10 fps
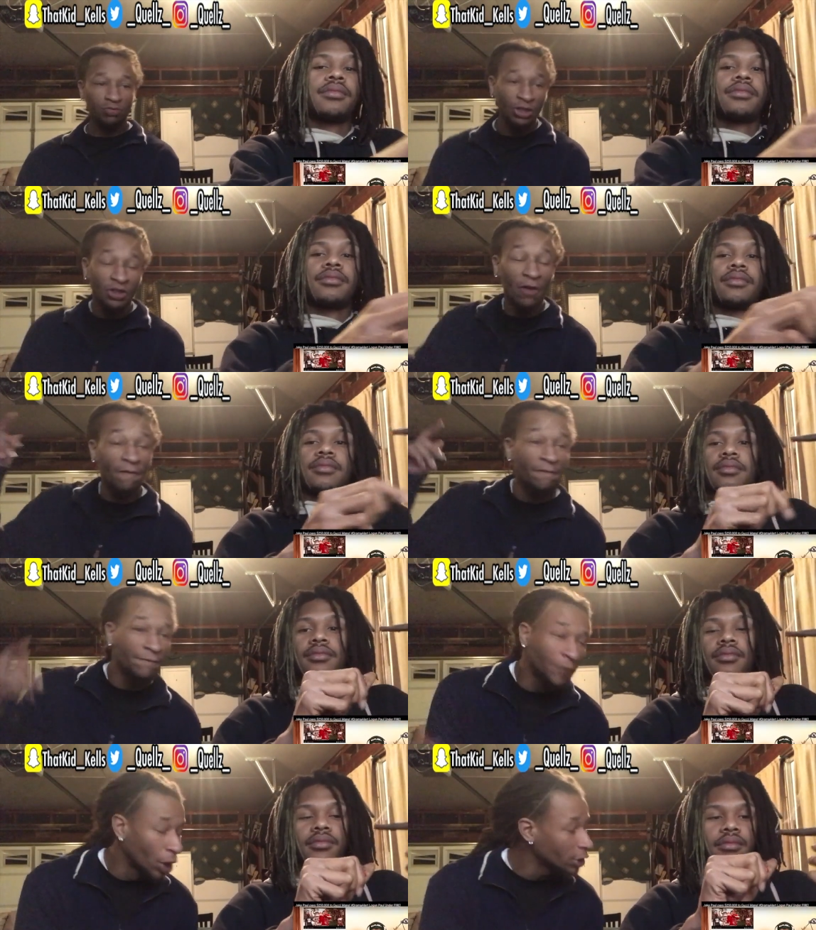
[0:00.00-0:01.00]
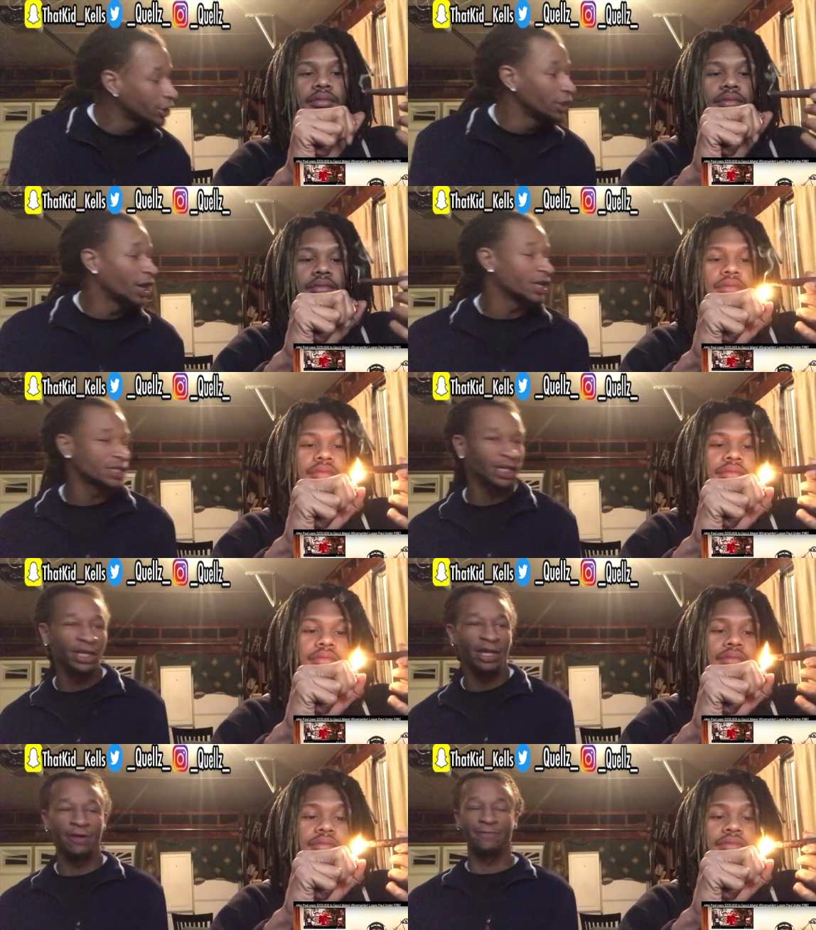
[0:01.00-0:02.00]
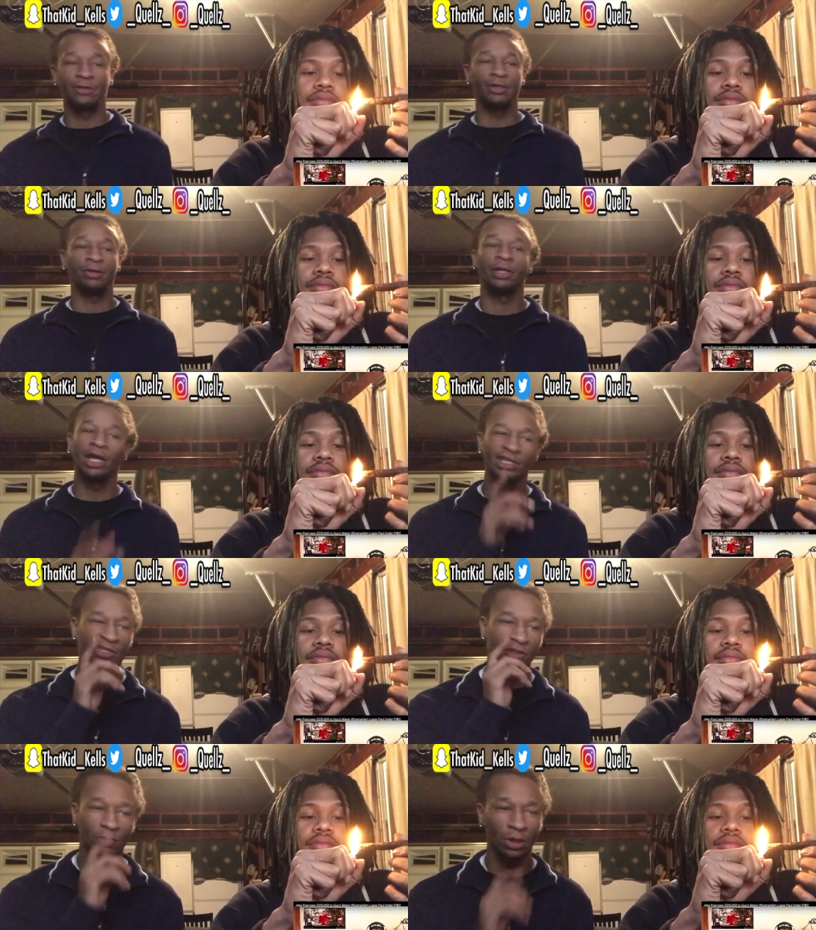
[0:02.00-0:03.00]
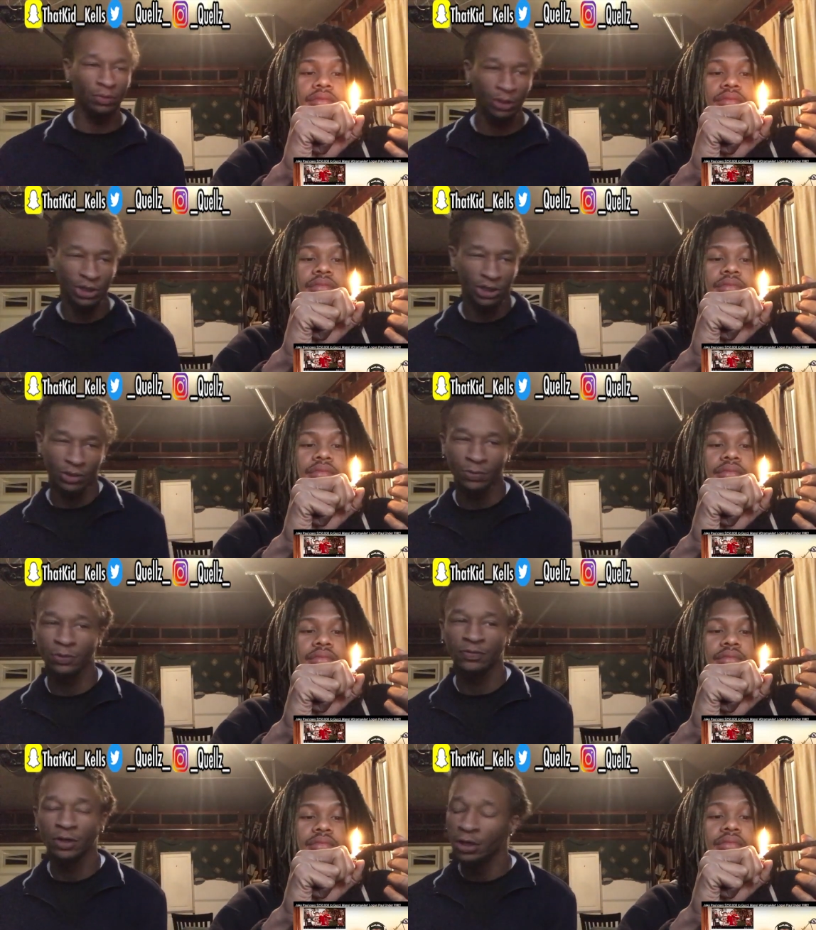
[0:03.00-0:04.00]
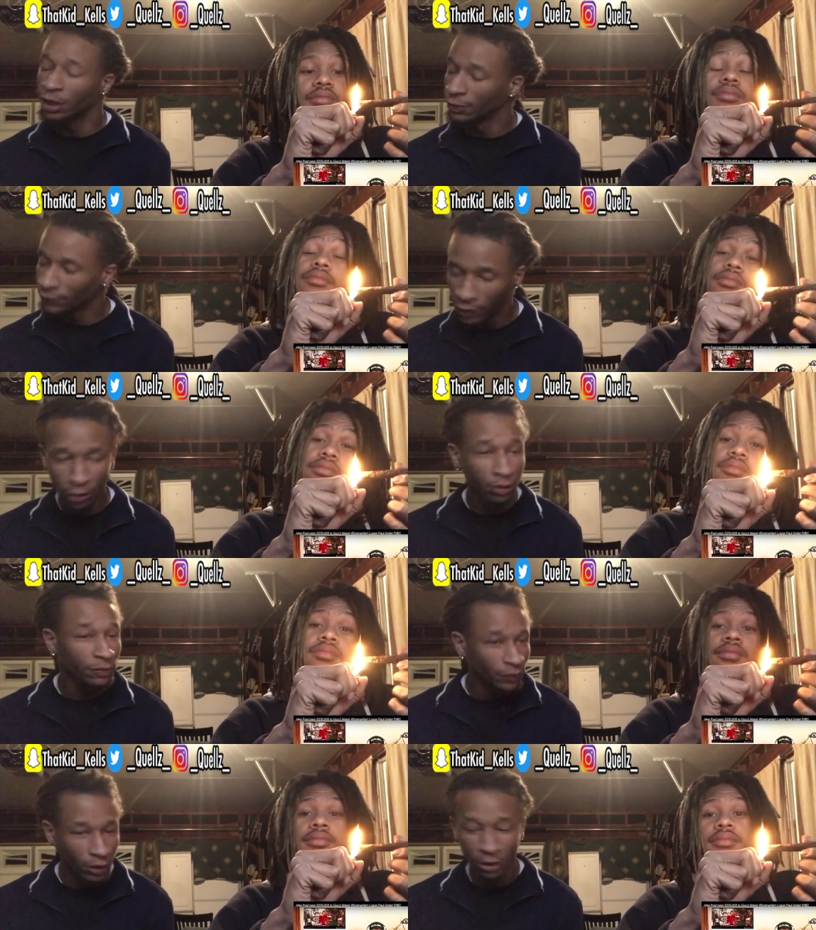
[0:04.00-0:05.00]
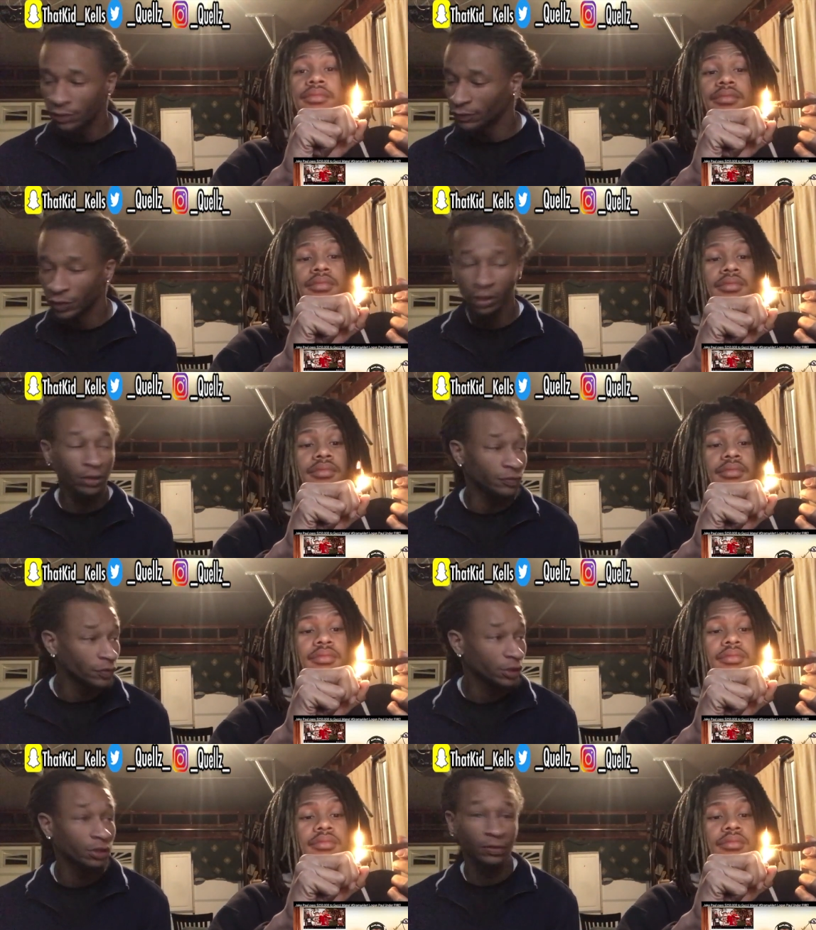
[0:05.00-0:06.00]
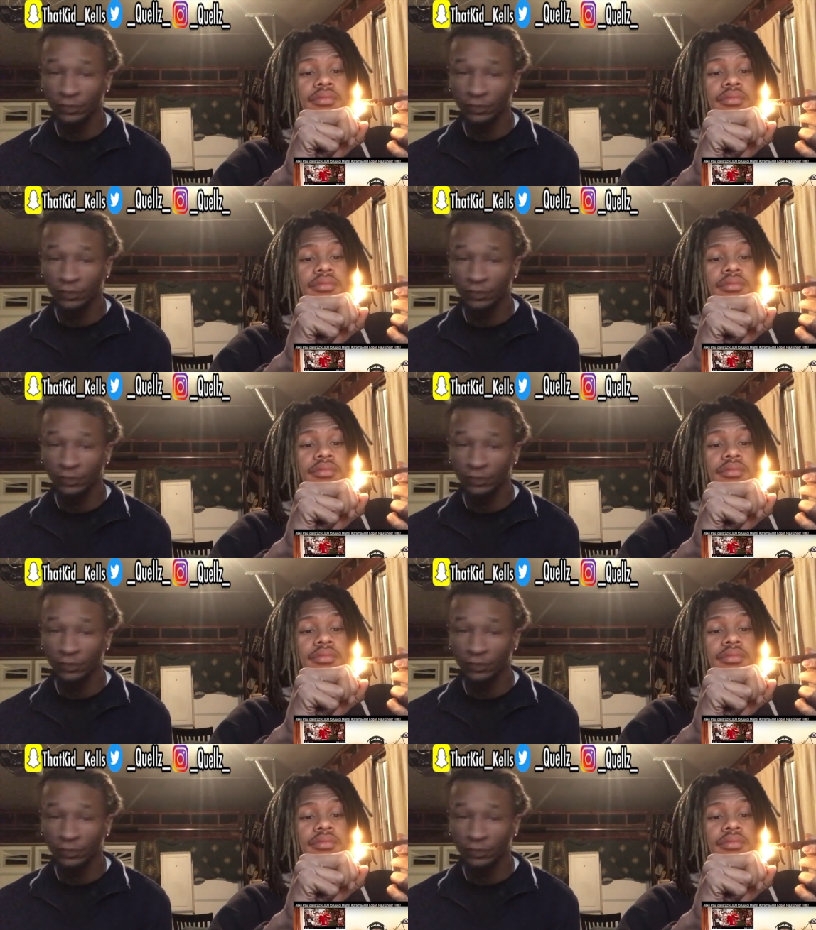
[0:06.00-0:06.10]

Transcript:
Speaker 1: what the fuck did I say in that video? That was a smart business move. A very, very, very, very,